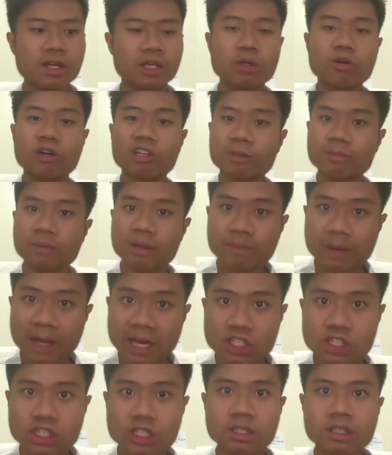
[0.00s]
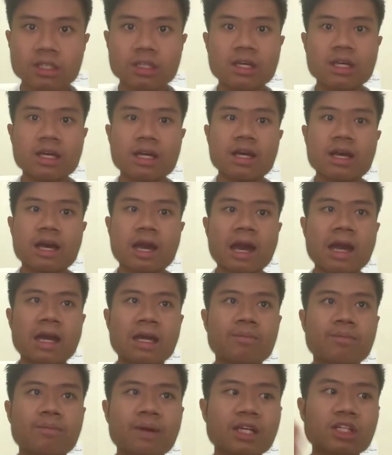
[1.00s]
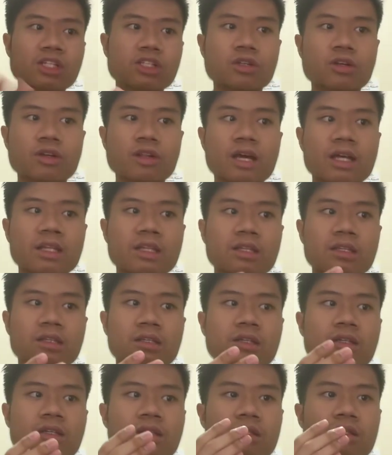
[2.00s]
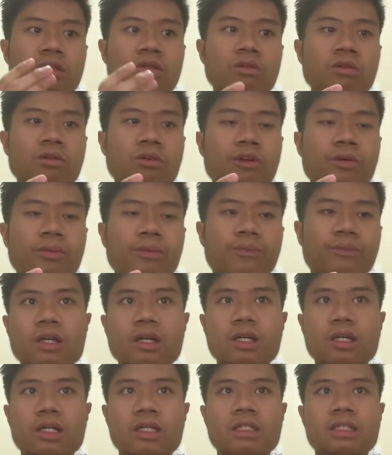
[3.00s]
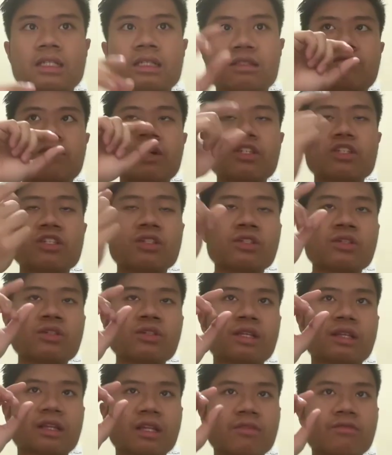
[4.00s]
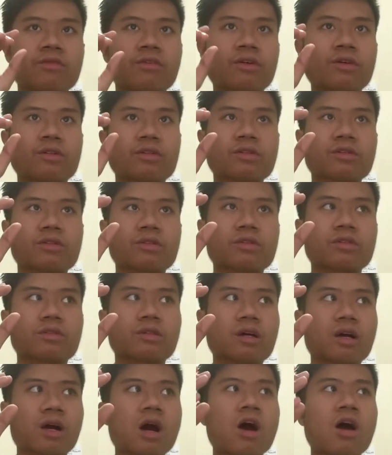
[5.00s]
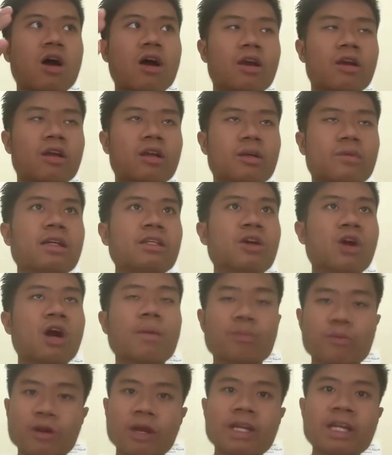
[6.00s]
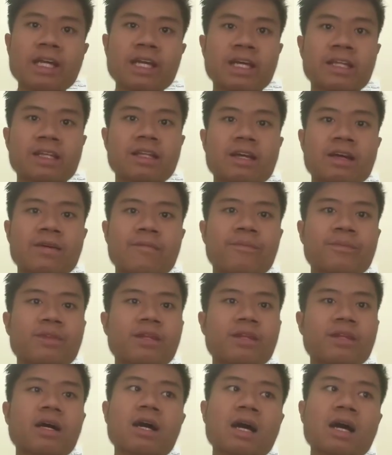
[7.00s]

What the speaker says: You want to be patient and make sure that your functional unit levels you're upgrading them